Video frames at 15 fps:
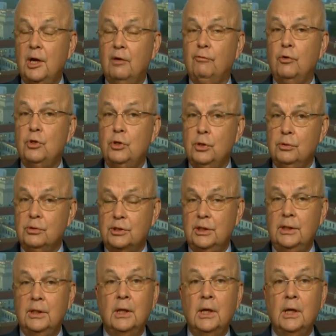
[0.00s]
How much
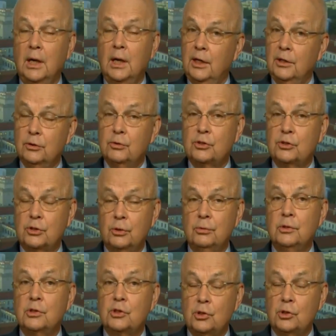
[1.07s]
of a price
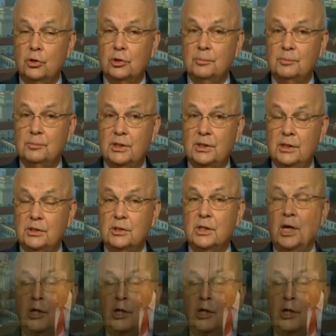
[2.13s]
we are willing to